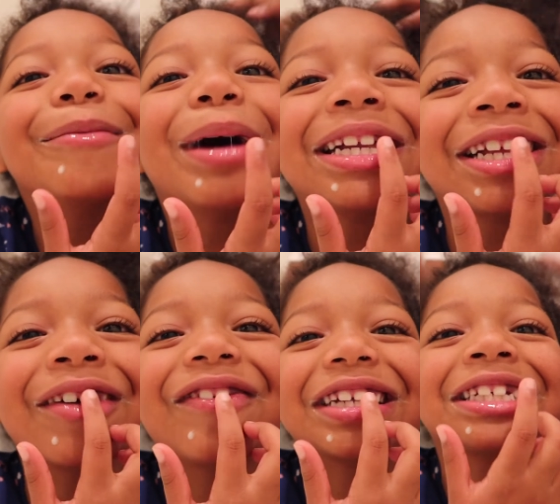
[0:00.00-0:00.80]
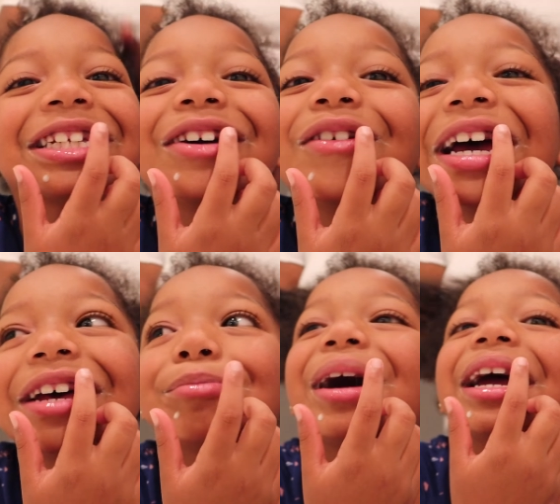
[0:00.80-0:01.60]
my toothpaste is still
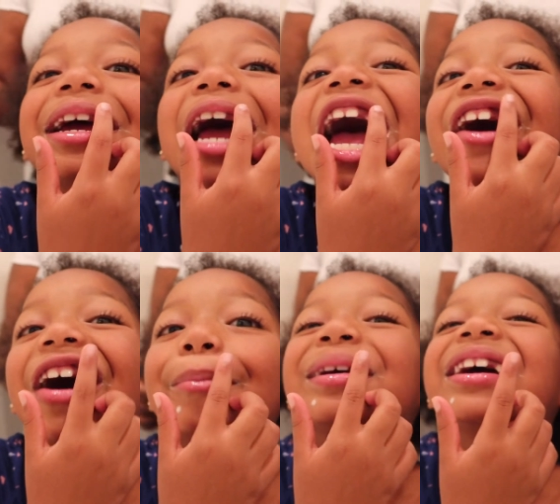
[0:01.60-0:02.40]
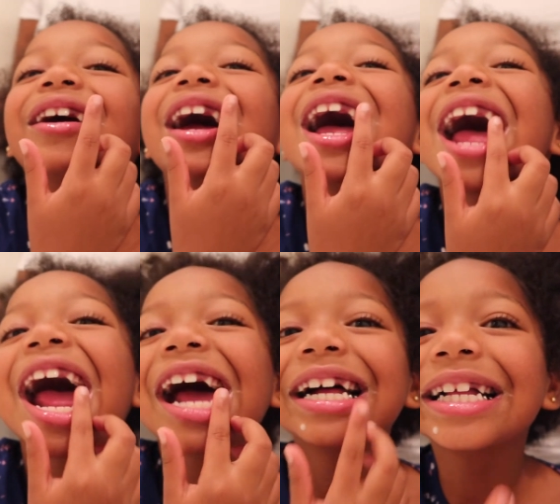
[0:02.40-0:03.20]
in my up here.
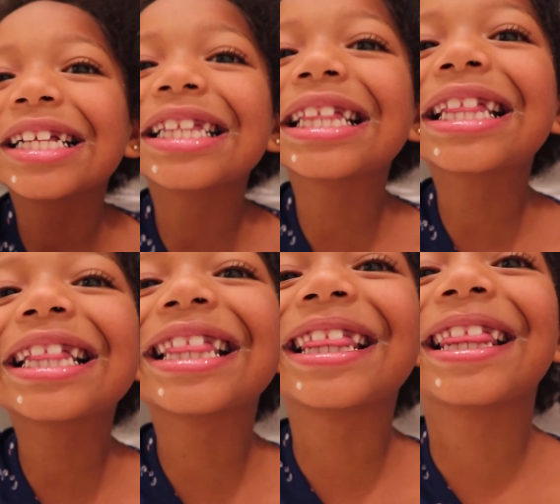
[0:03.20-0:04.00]
Yeah.